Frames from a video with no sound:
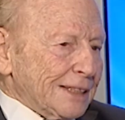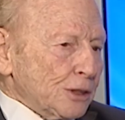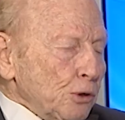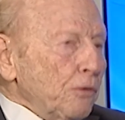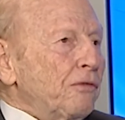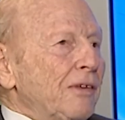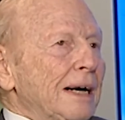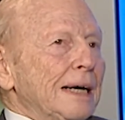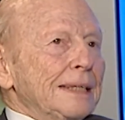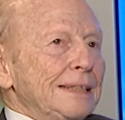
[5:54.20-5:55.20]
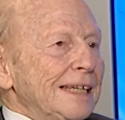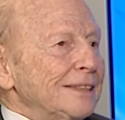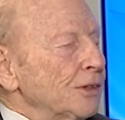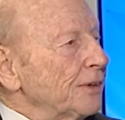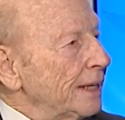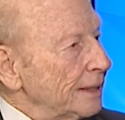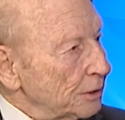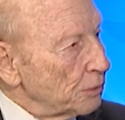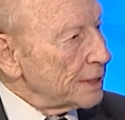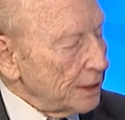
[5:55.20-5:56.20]
so far, he has not dared
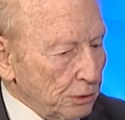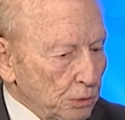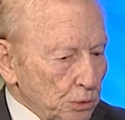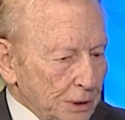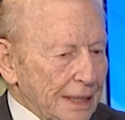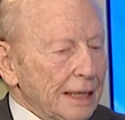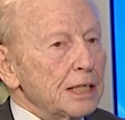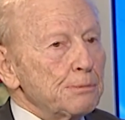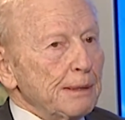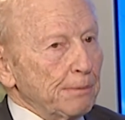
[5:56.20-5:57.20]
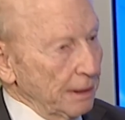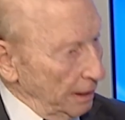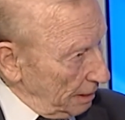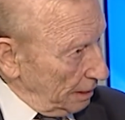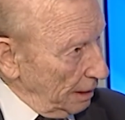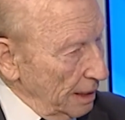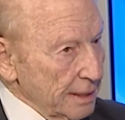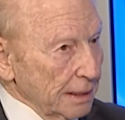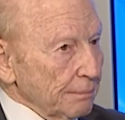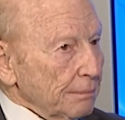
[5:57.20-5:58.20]
to tell his people,
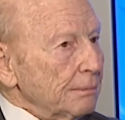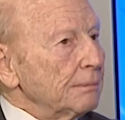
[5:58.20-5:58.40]
listen,